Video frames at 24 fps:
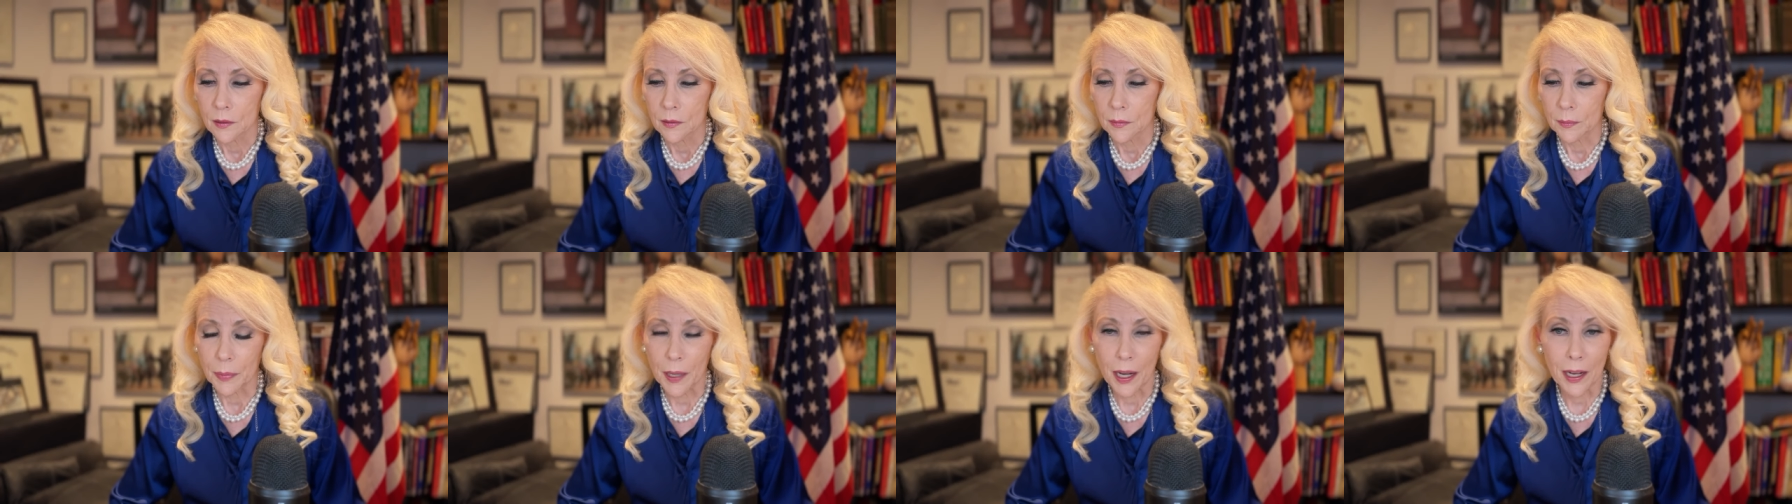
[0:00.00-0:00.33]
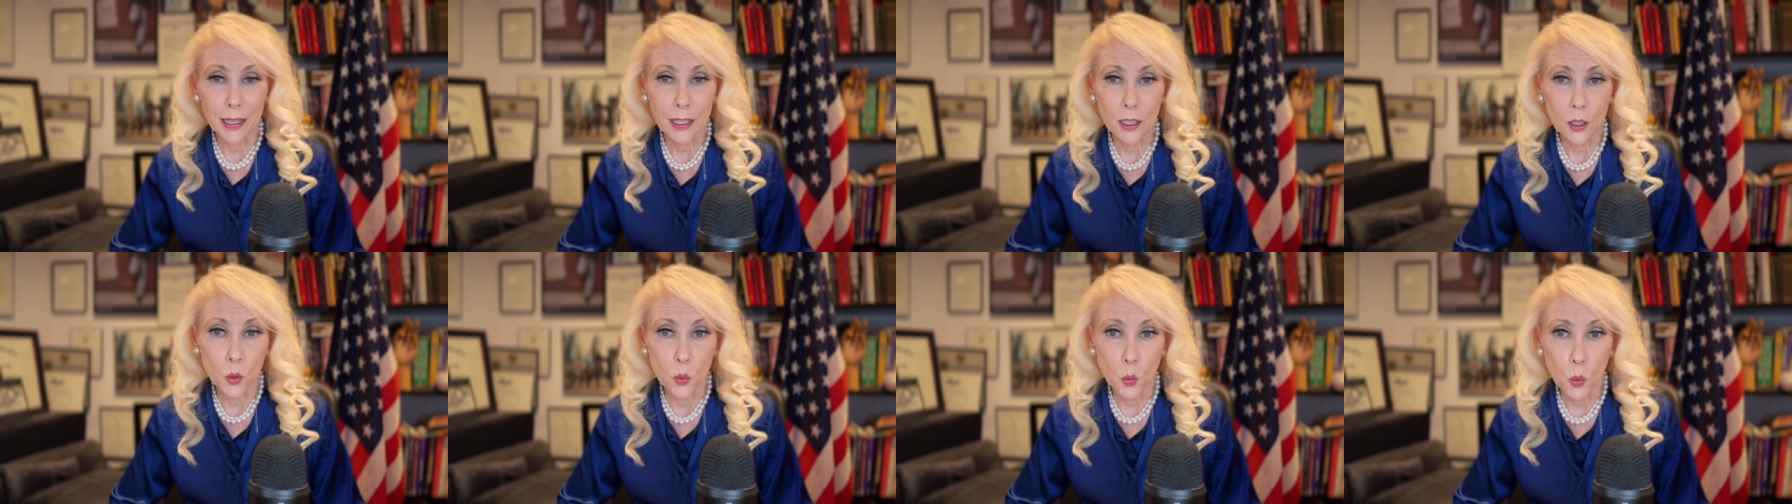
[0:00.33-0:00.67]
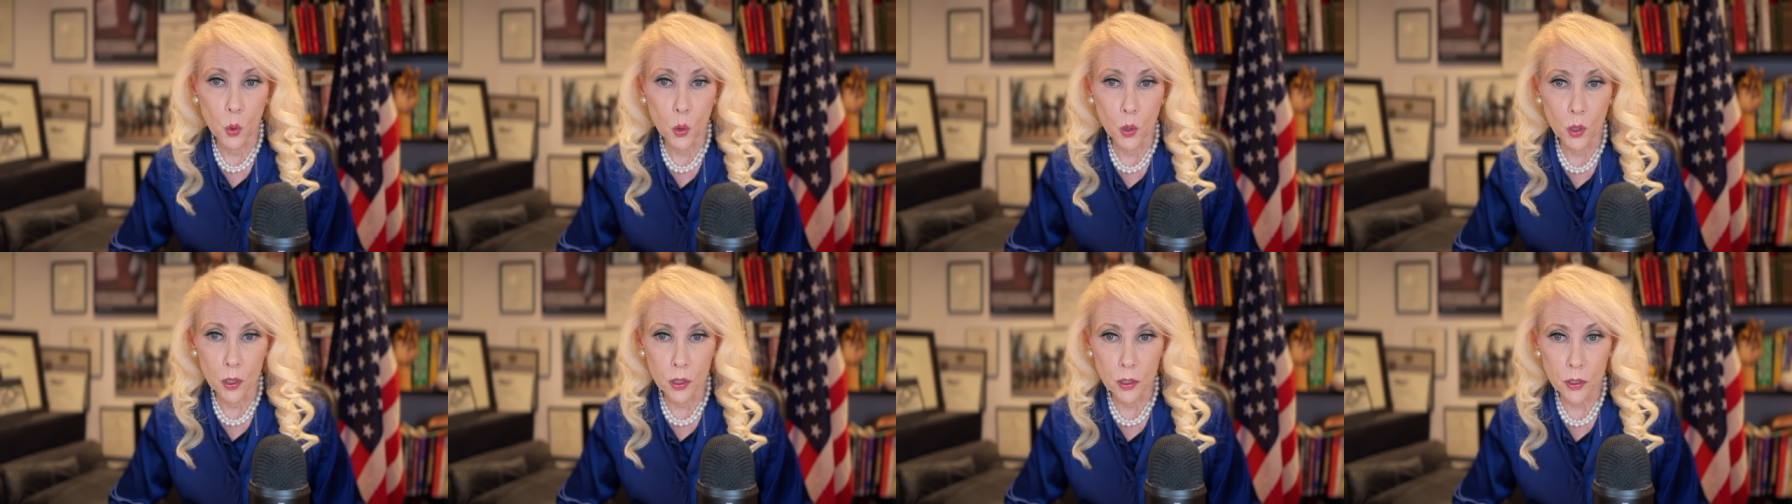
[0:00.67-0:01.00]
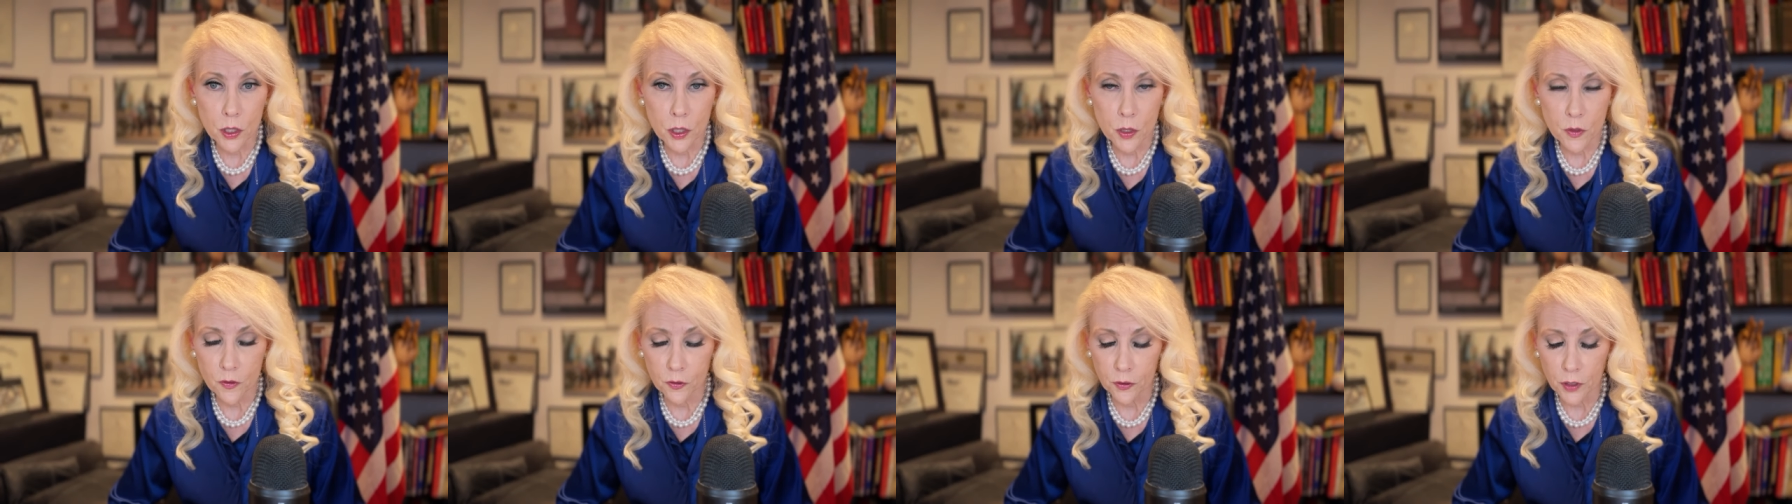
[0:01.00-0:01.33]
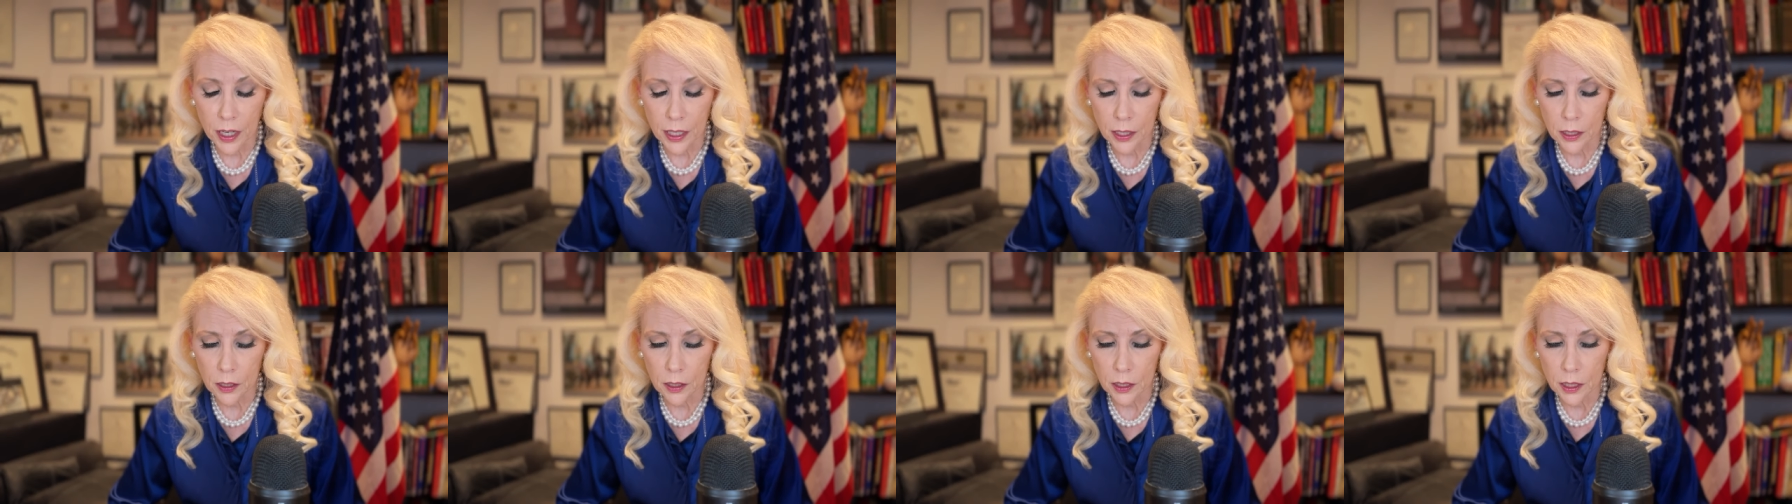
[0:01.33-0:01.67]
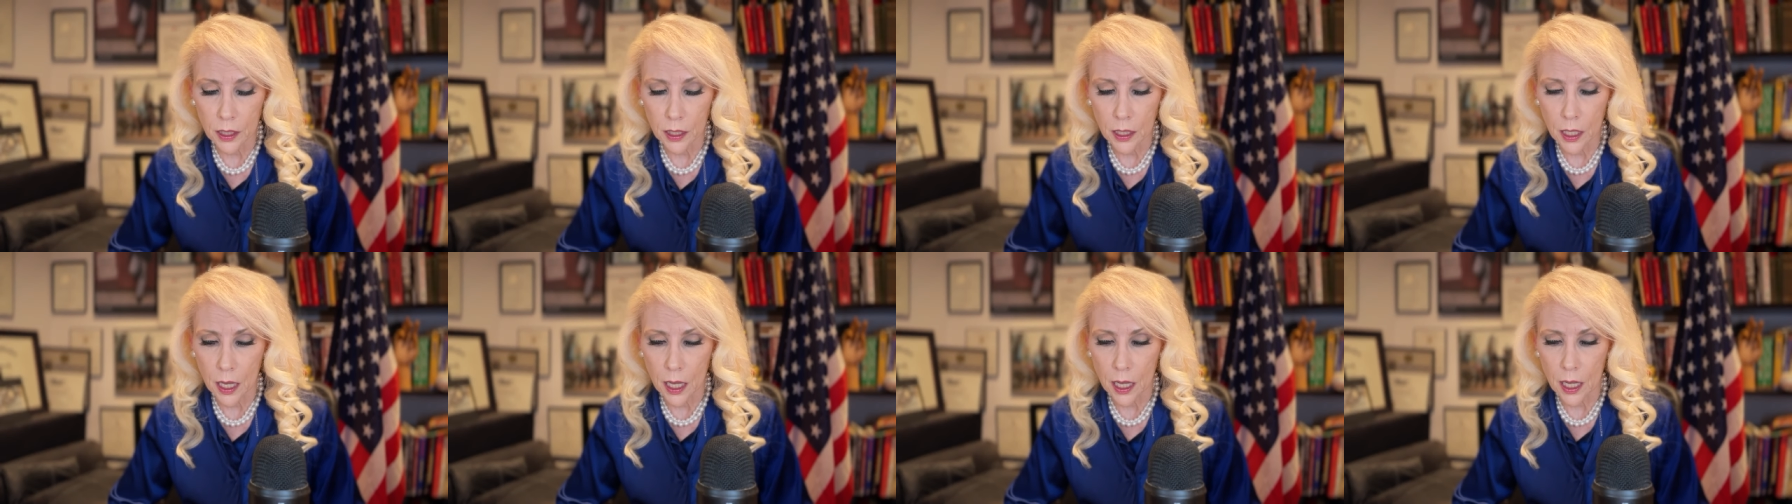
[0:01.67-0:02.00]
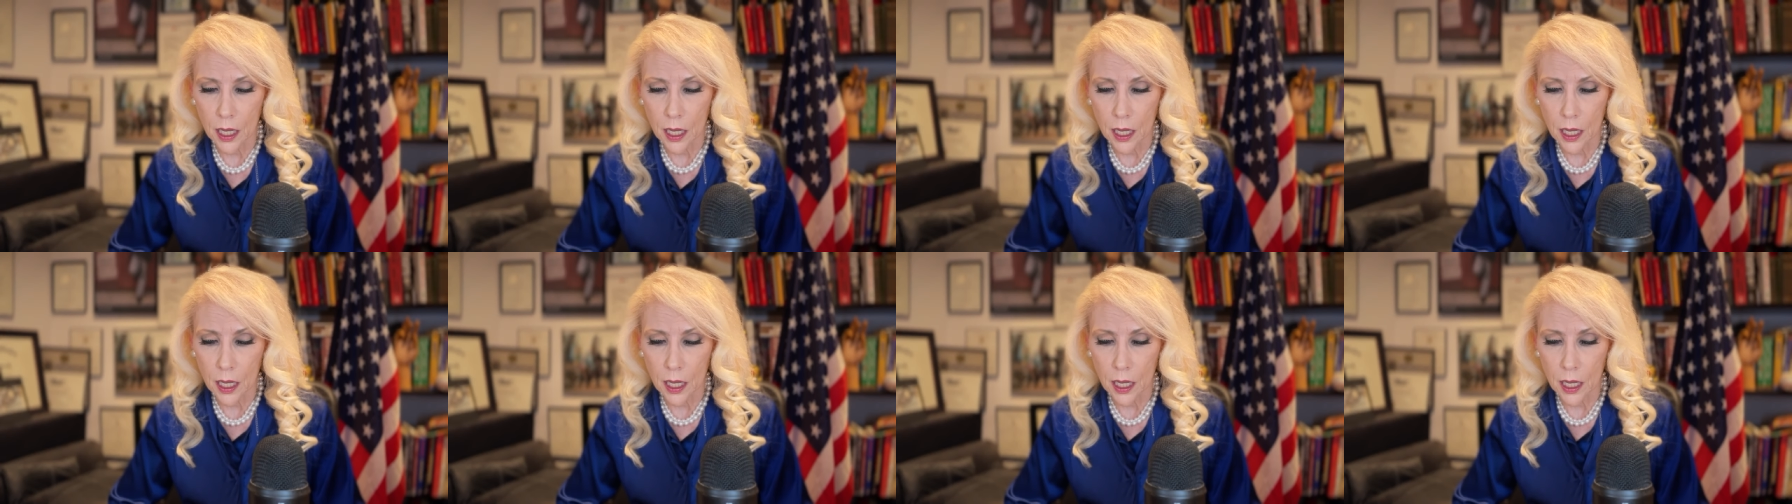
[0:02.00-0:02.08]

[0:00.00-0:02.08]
buying awards, frankly.